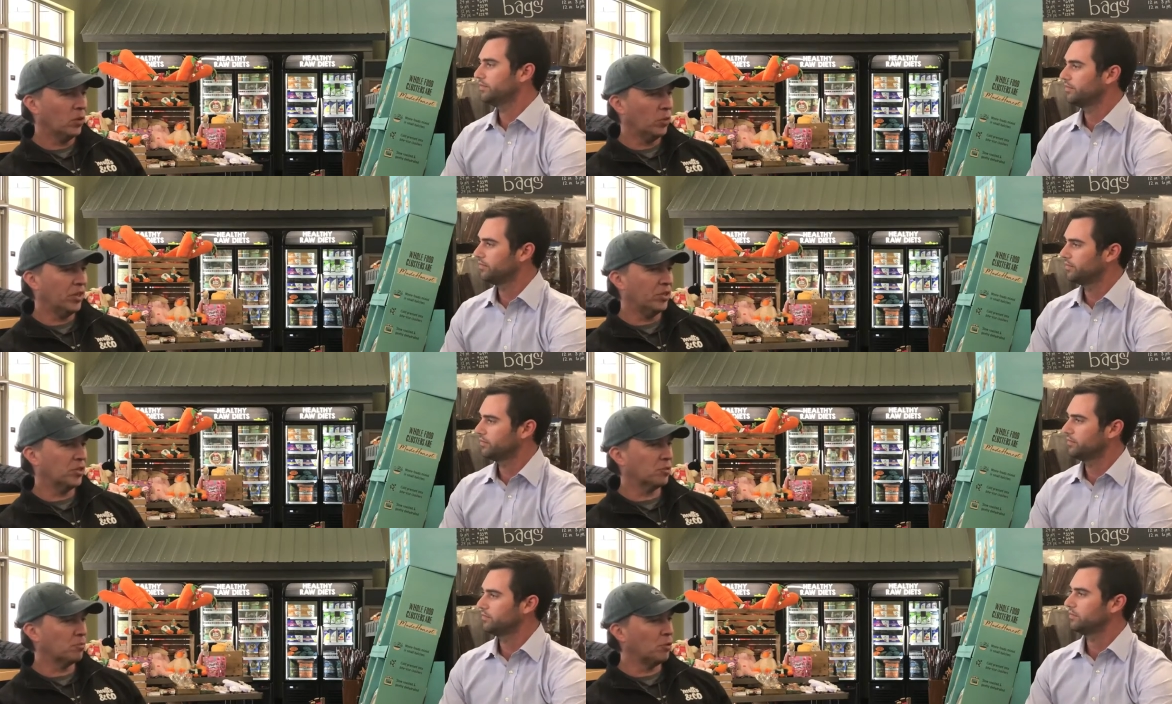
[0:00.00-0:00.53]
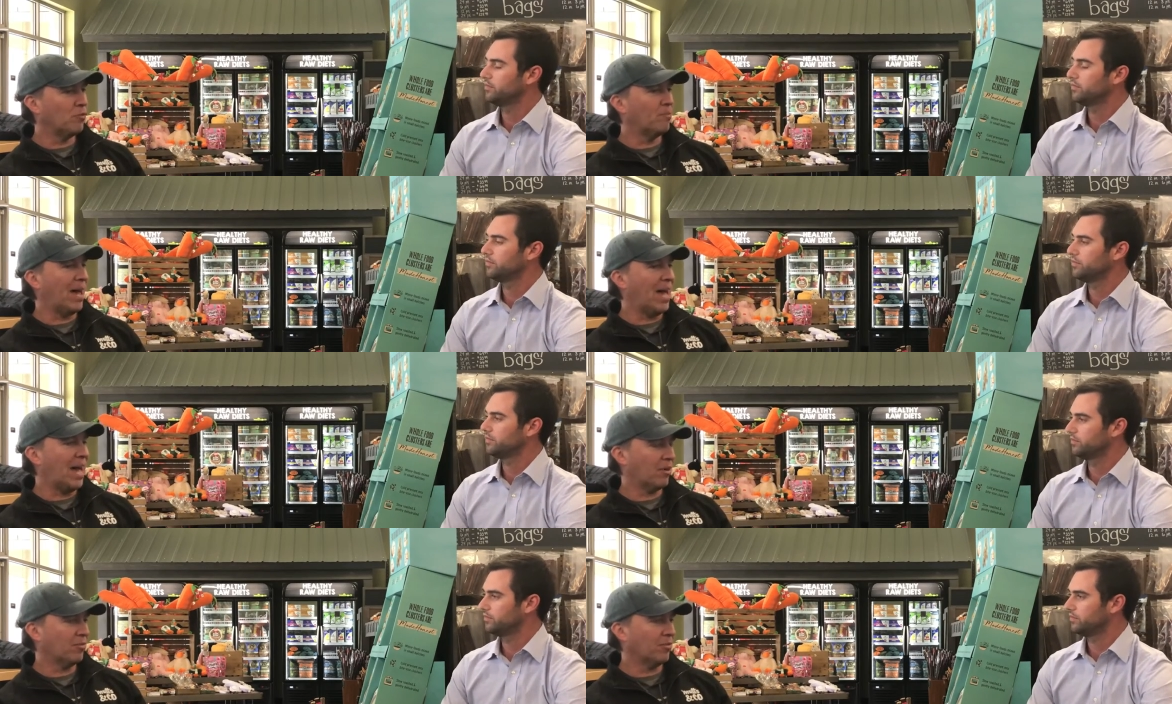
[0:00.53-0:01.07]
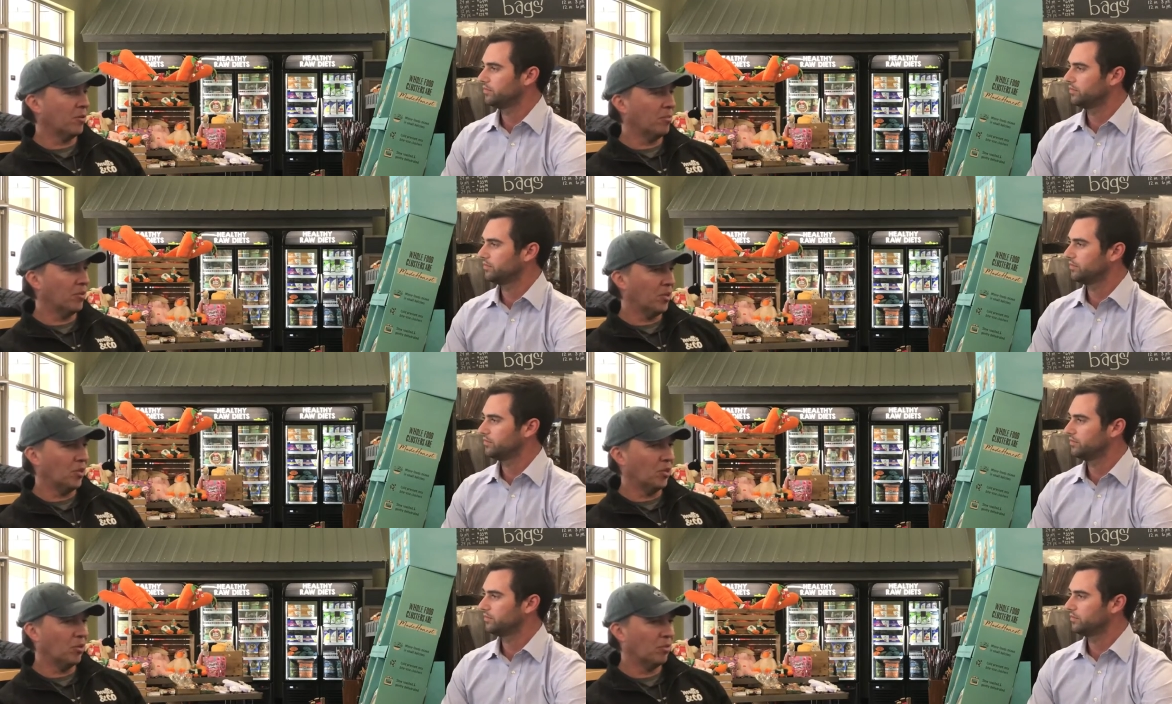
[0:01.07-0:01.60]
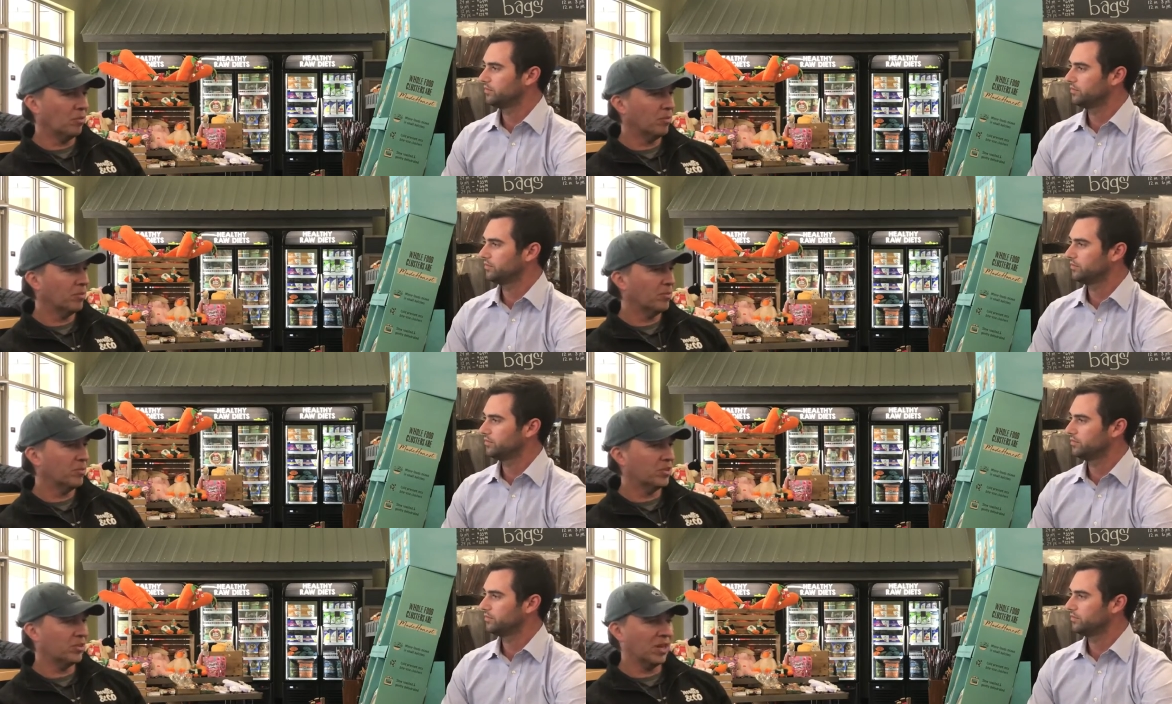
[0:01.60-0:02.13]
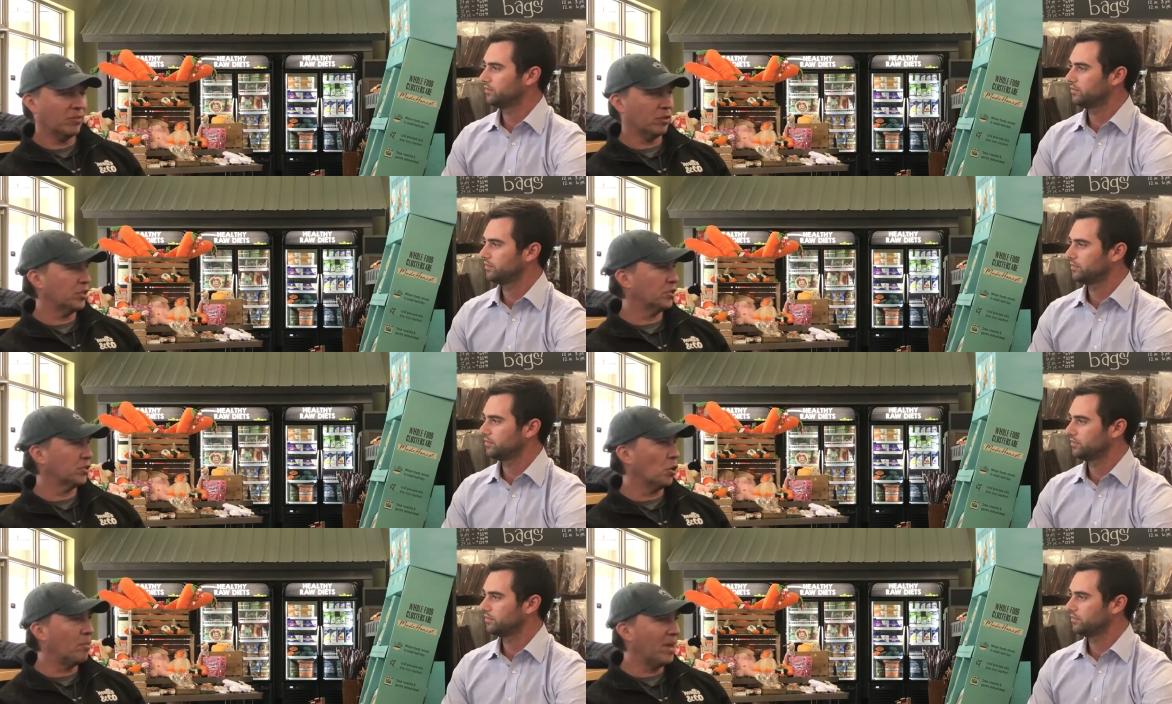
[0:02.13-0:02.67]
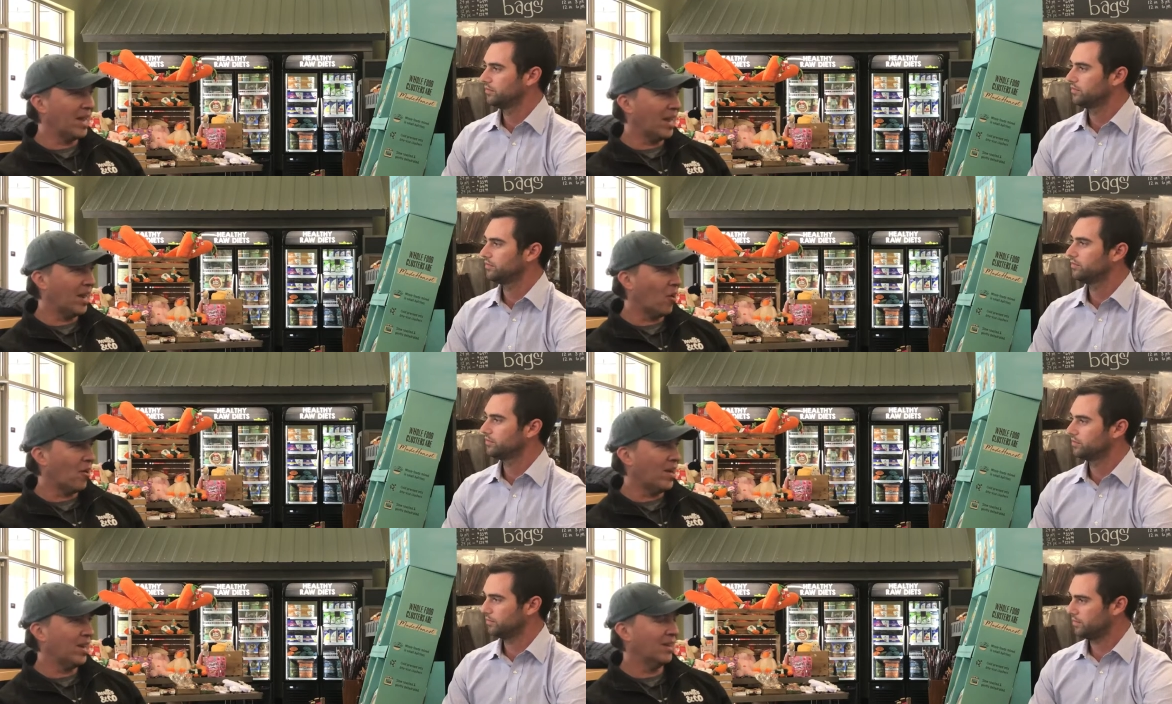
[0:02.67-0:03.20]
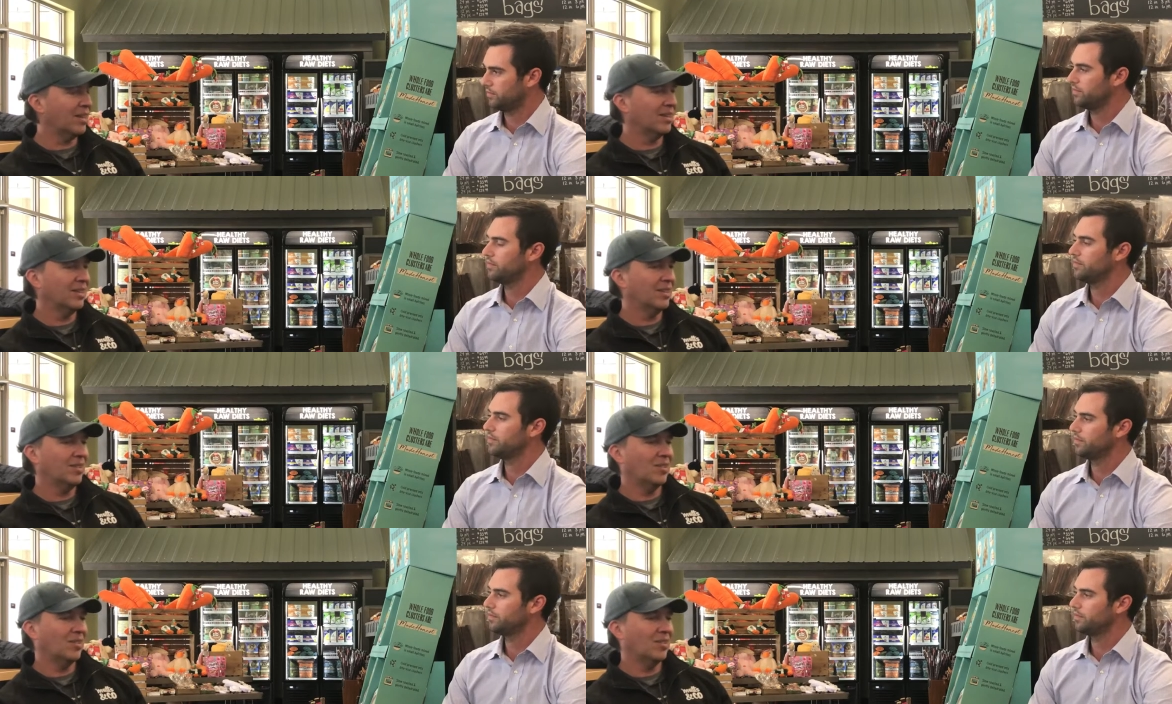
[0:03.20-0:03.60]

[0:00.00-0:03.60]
Speaker 1: We had just moved back from the San Francisco Bay Area.